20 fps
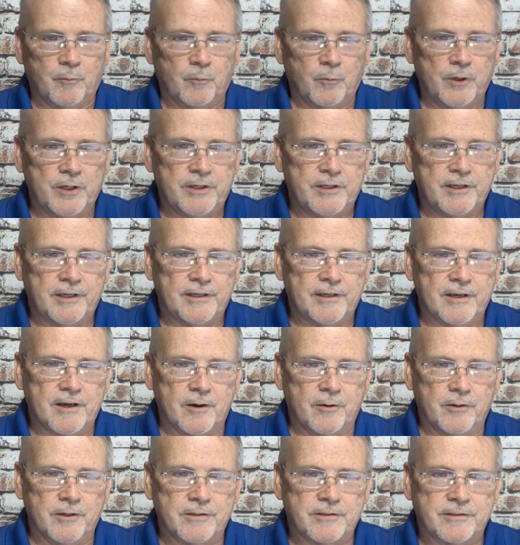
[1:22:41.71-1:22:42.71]
We did
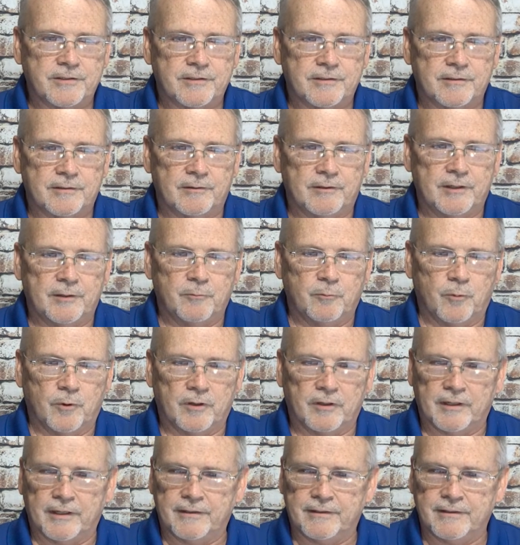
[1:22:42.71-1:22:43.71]
notice, didn't
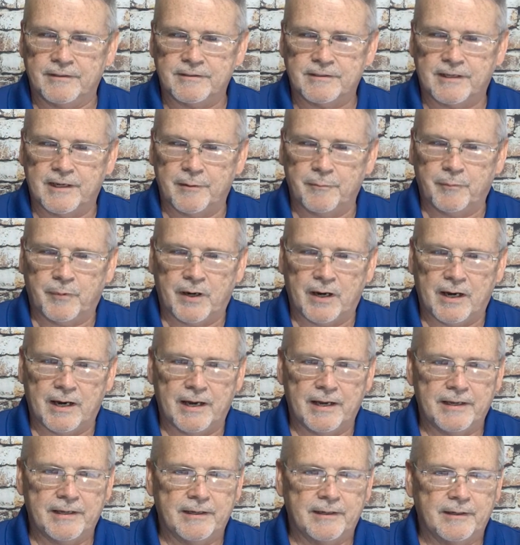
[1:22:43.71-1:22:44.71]
want to let this get
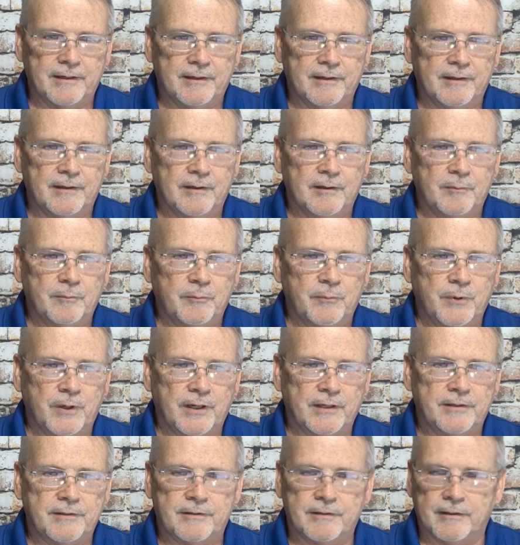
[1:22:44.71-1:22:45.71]
by,
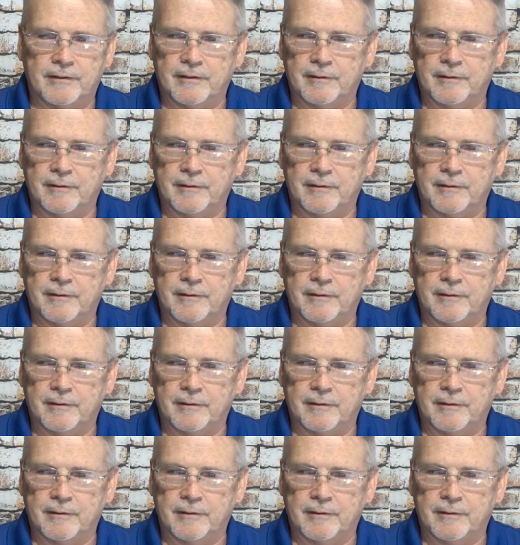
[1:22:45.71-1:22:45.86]
but